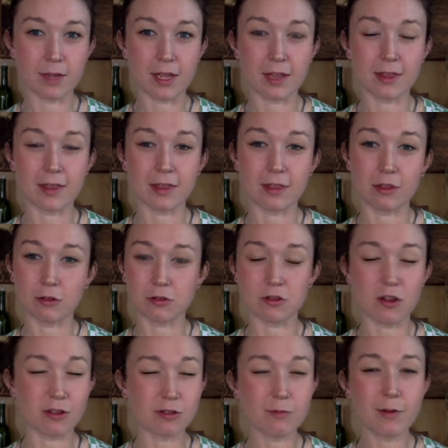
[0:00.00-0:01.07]
And those are
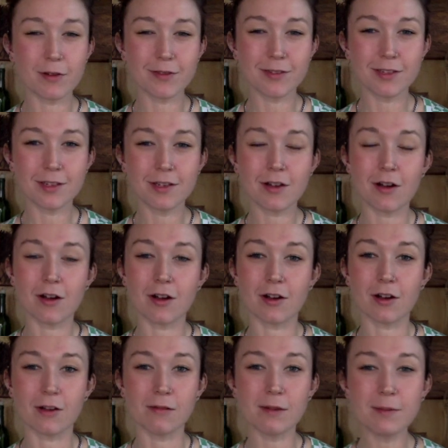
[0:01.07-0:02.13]
also posted on
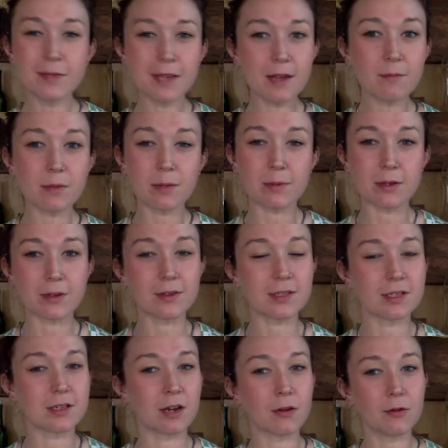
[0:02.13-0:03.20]
our website,
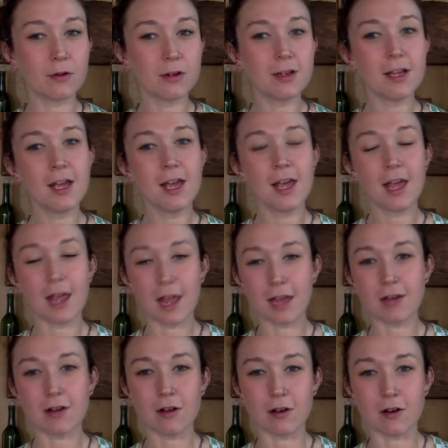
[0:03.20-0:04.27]
pplc.org, and
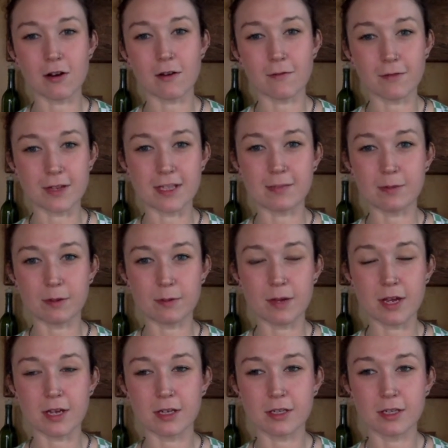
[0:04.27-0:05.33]
on our Facebook
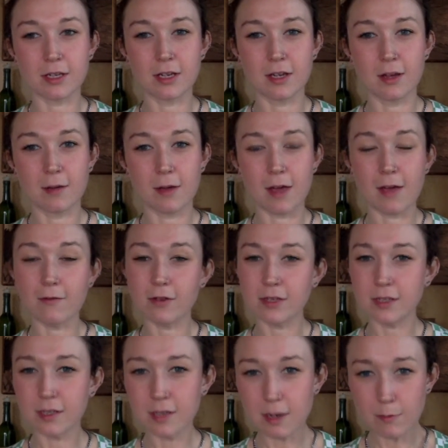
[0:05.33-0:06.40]
page every
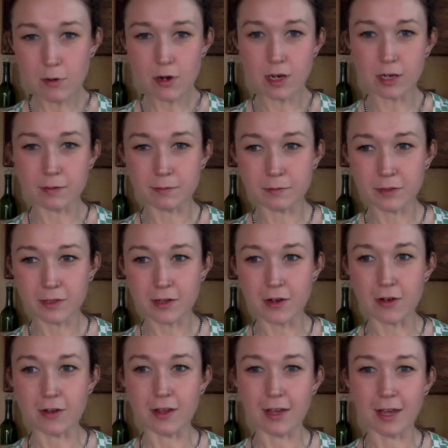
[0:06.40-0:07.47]
Sunday morning. So
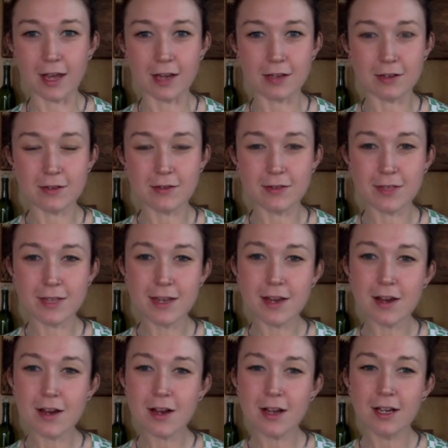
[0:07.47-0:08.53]
you can catch those
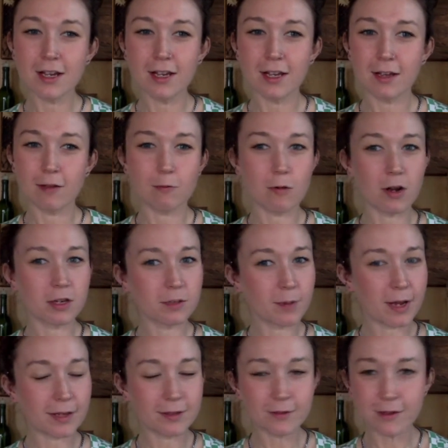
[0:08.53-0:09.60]
there, watch
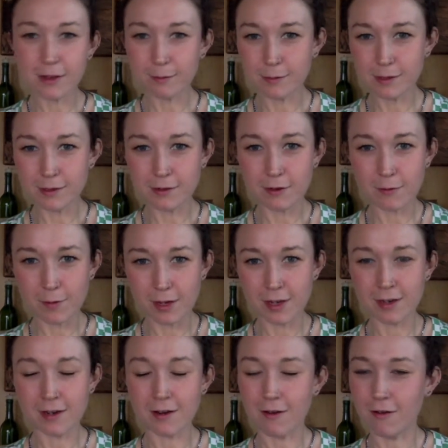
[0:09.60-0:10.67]
Pastor Gibbs'
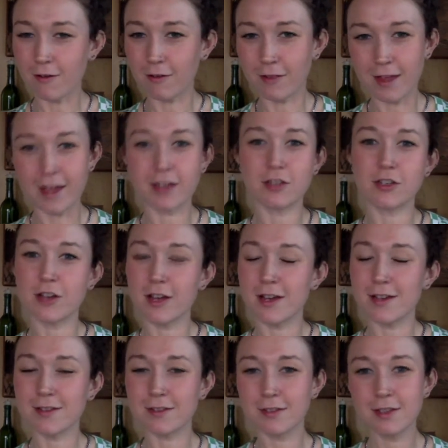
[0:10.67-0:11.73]
sermon, all that
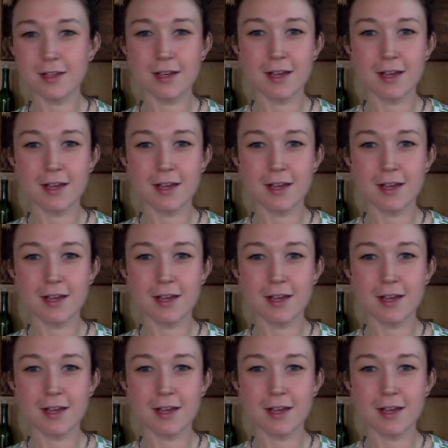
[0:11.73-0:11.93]
jazz.